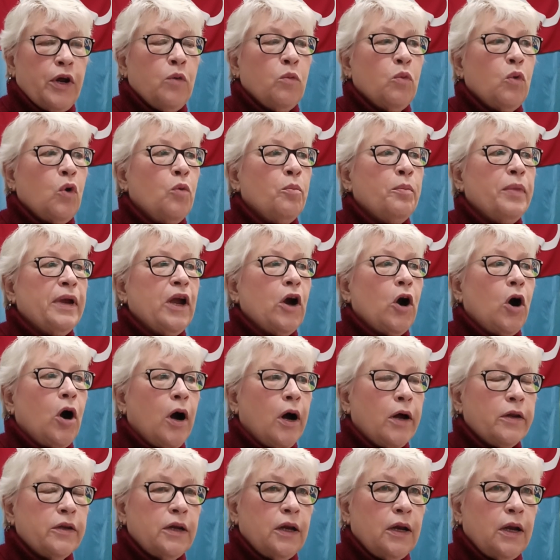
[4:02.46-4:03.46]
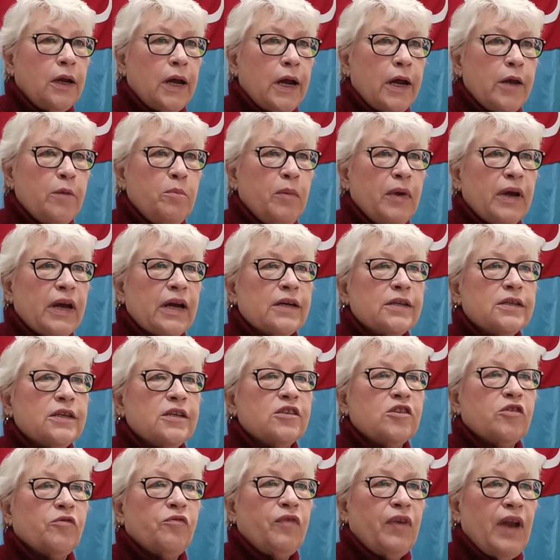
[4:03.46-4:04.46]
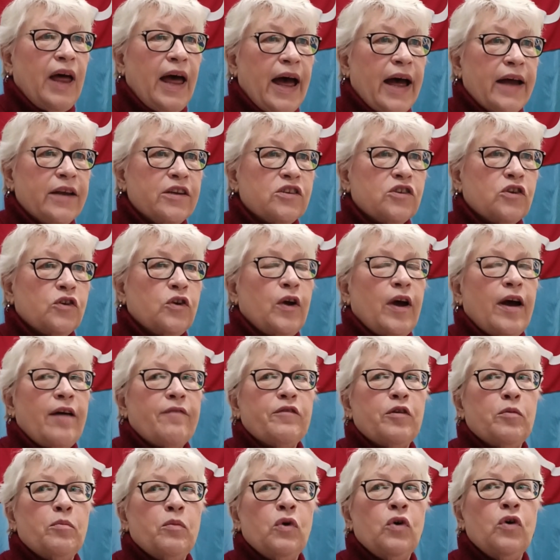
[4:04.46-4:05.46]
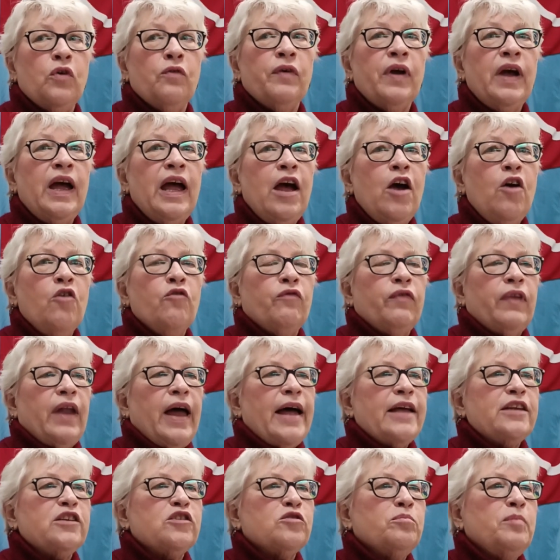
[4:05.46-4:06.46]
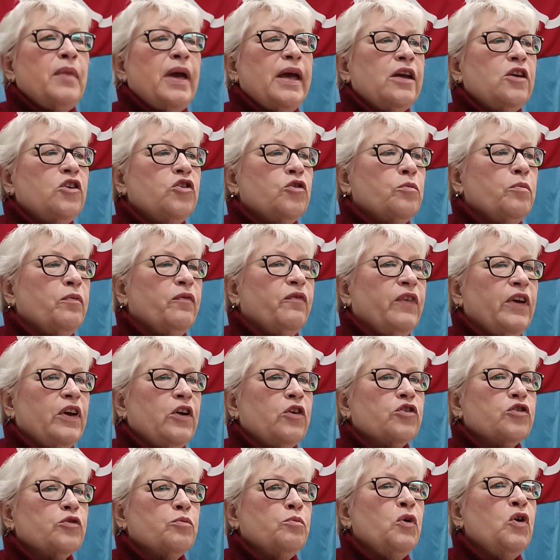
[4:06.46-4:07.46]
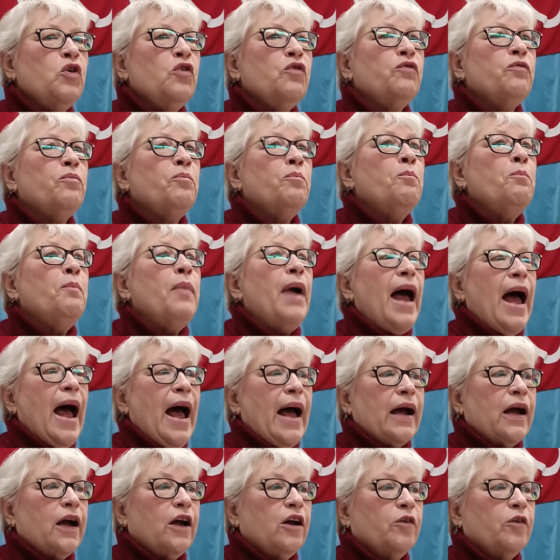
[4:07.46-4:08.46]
It won't be on the line because it's a flat. So you have to move. Flats make your fingers move back.